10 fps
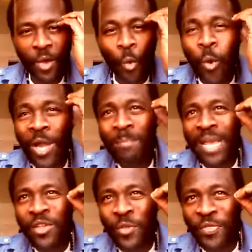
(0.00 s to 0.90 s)
What
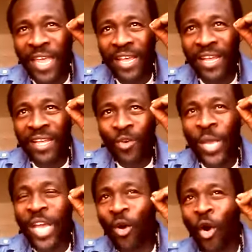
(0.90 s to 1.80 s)
make you think
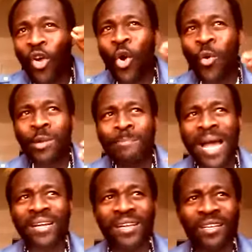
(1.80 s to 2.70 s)
we are all going
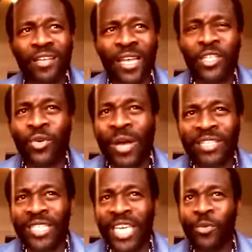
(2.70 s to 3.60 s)
back into
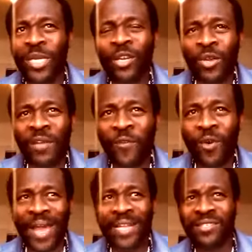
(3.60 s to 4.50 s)
antiquity looking
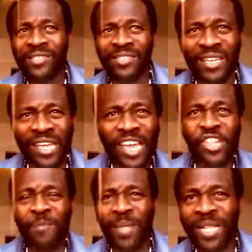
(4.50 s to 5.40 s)
for answers in
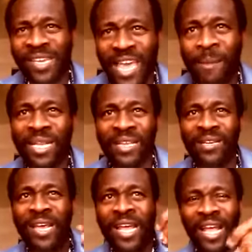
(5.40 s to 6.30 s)
Egypt and
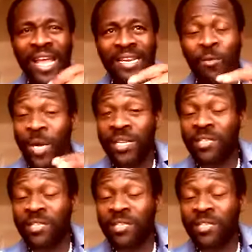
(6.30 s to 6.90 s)
Kemet and well,